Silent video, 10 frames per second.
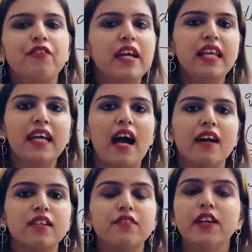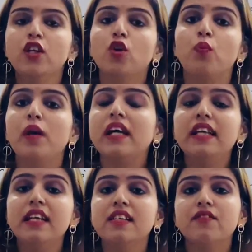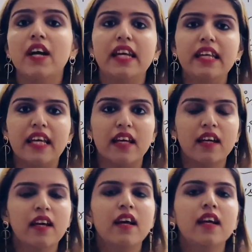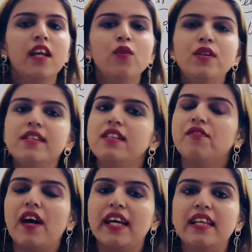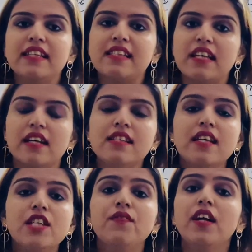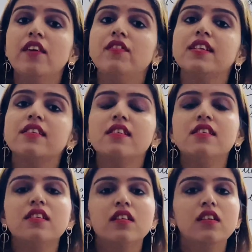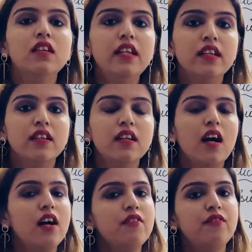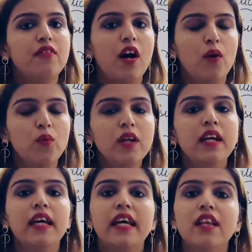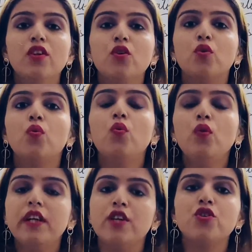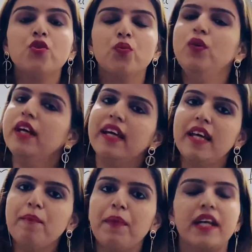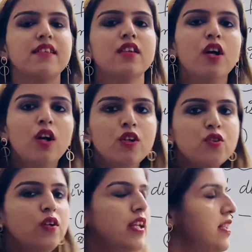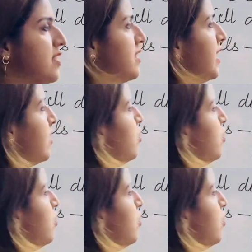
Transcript: very active and quickly dividing. Now these dividing cells, as we have discussed earlier, are found in the root and shoot apex. So let's take